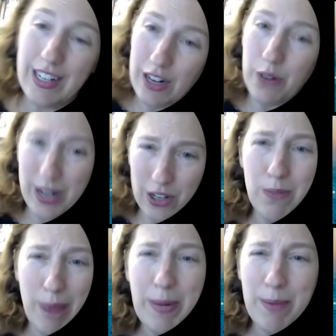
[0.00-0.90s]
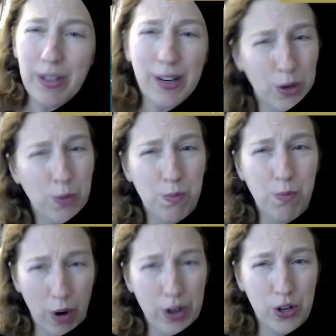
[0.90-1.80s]
And you know what? She met people there who
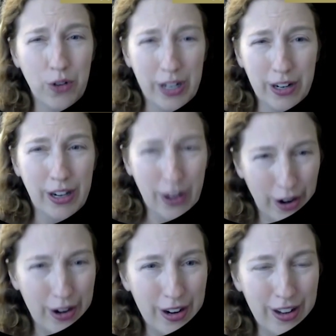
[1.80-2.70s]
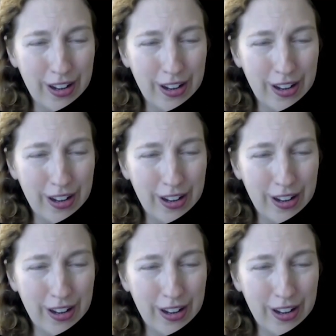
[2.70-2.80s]
weren't truly good at heart.